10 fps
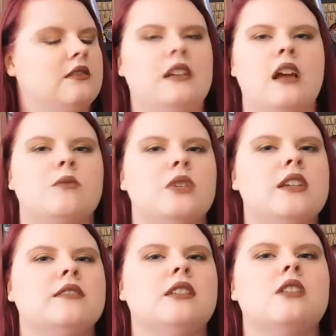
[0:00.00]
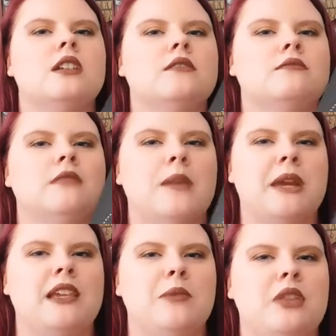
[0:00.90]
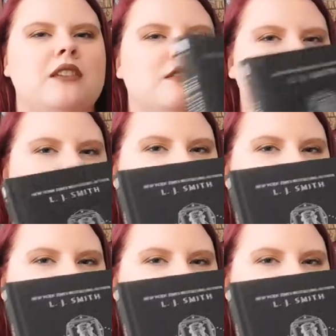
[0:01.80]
Now I'm reconsidering. I might keep this.